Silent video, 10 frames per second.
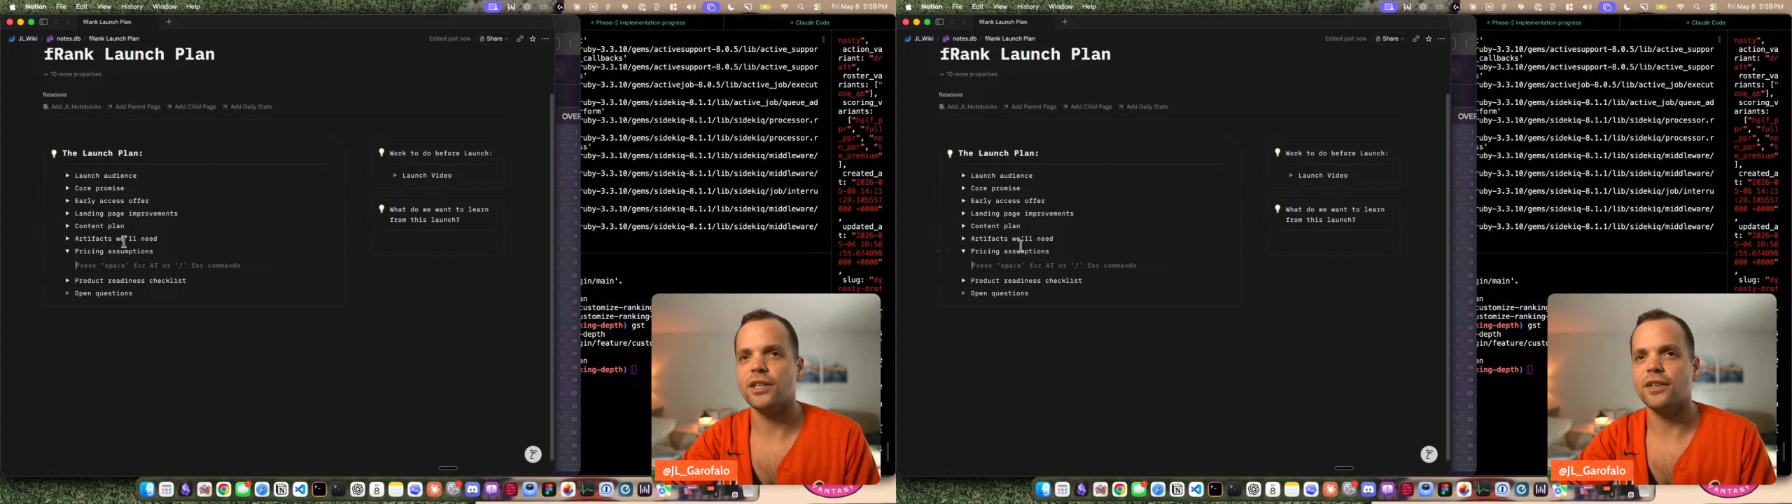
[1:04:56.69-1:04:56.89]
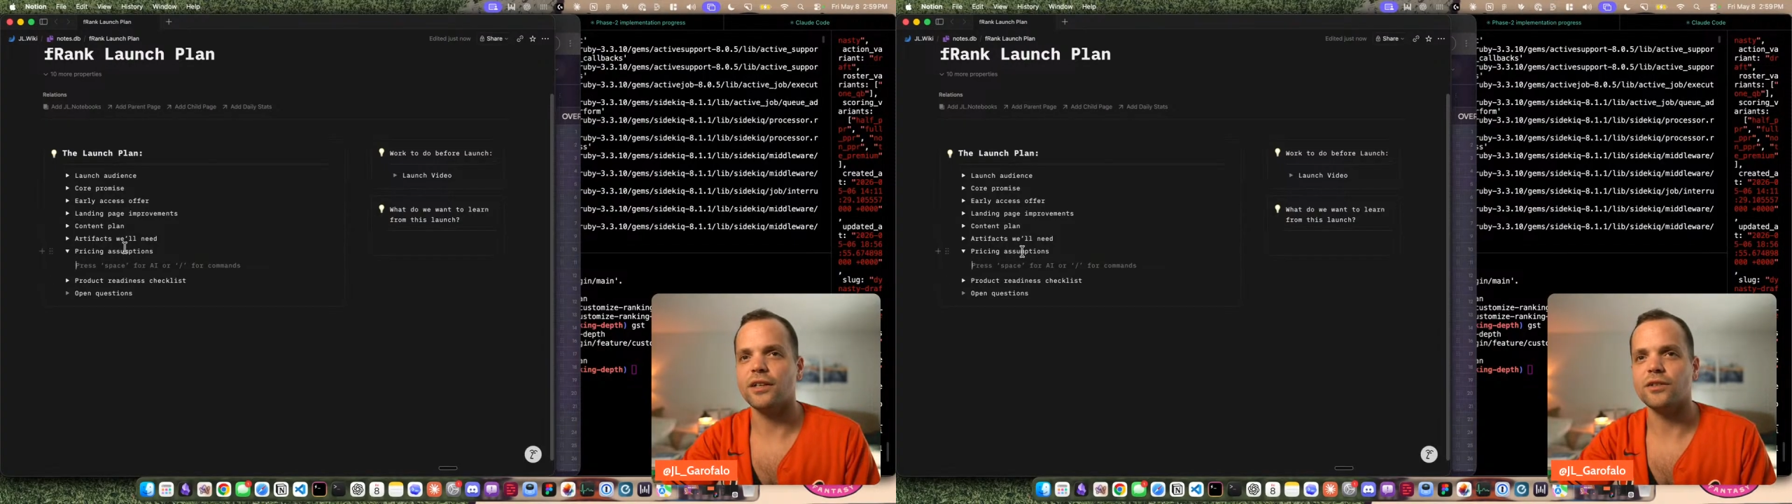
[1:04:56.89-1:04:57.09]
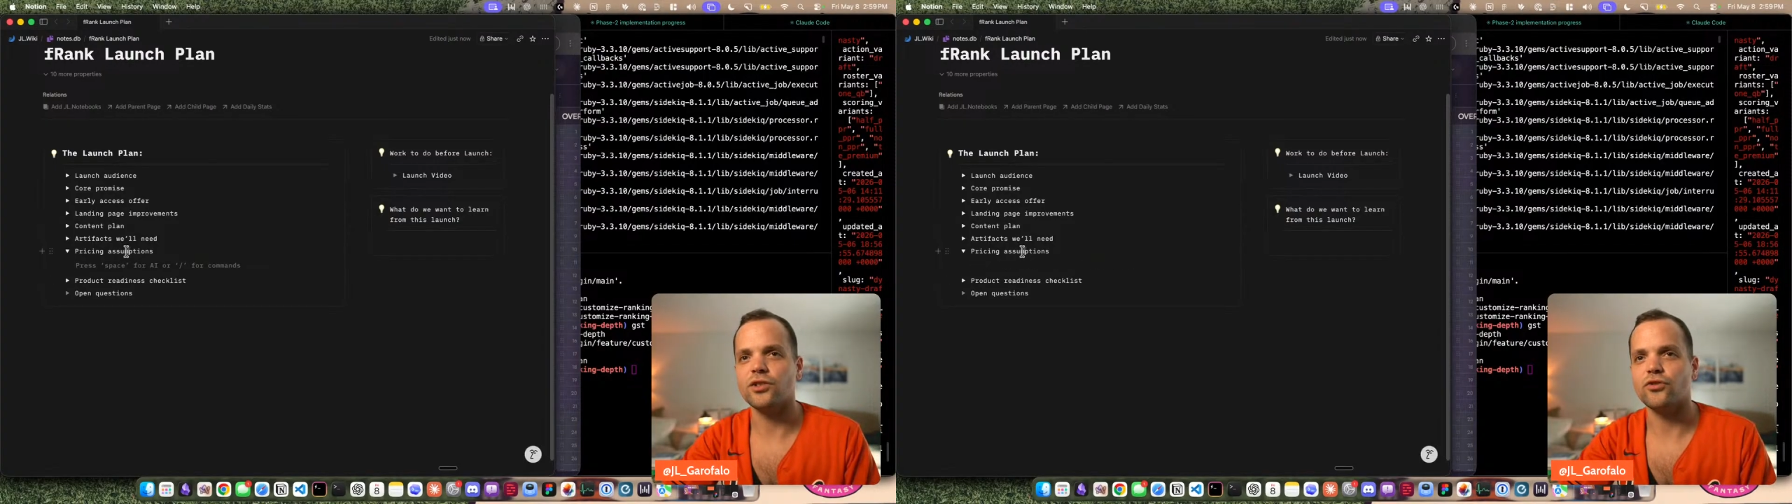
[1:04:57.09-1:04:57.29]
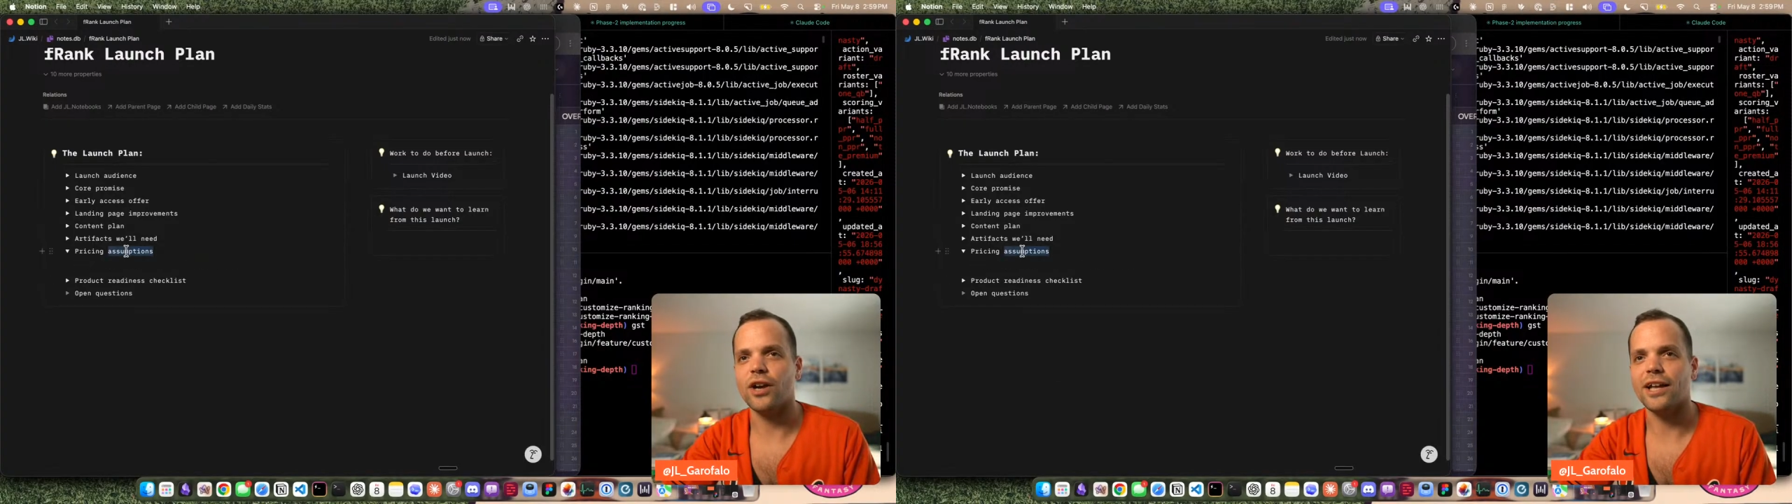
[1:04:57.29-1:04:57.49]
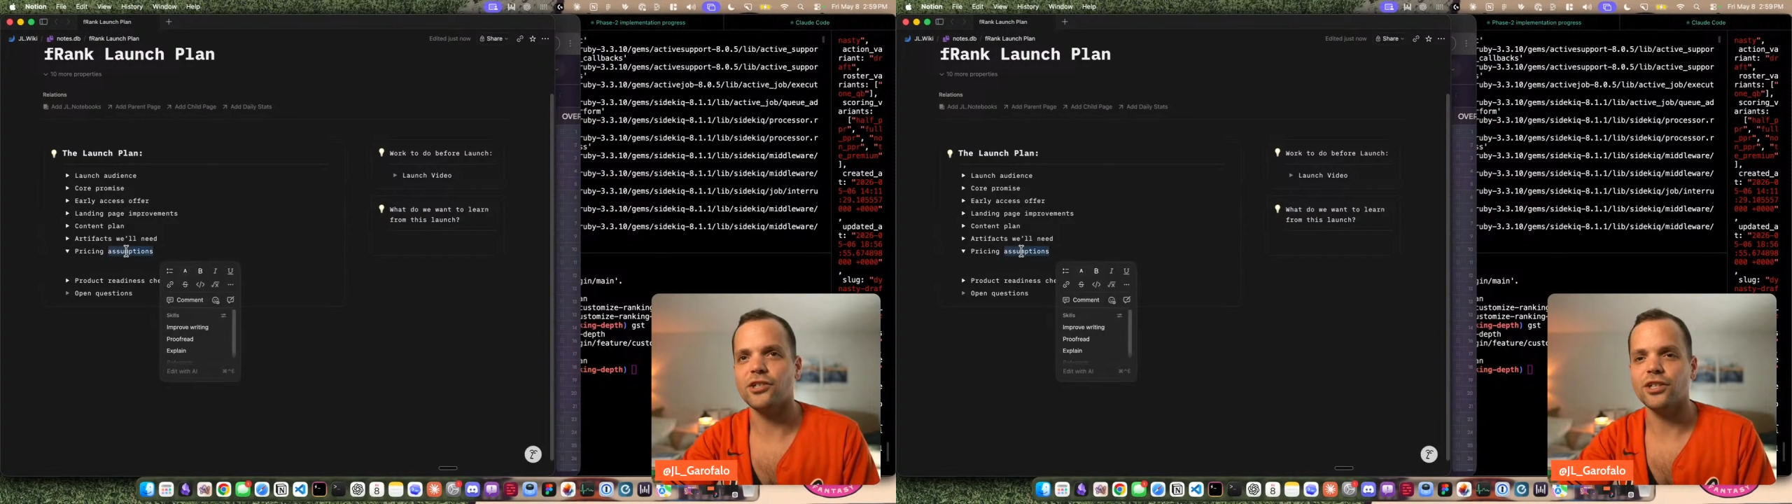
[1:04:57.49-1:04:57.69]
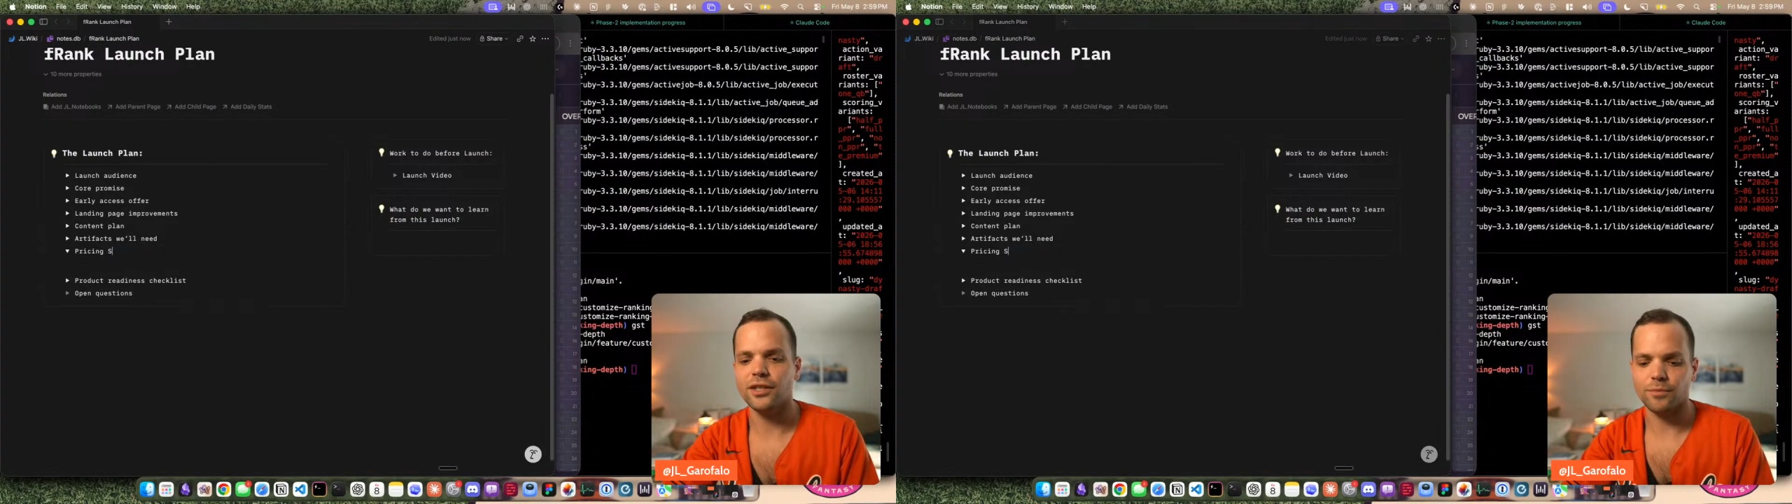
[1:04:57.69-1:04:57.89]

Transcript: I think strategy is